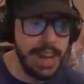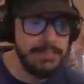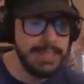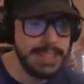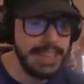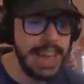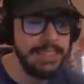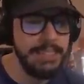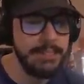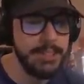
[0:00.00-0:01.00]
I'm just glad
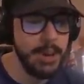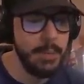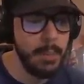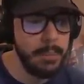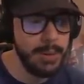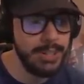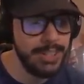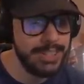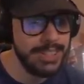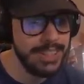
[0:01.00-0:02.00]
that there's no more
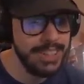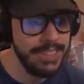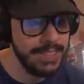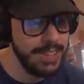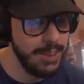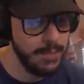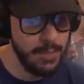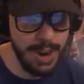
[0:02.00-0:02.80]
bushes in the zone of where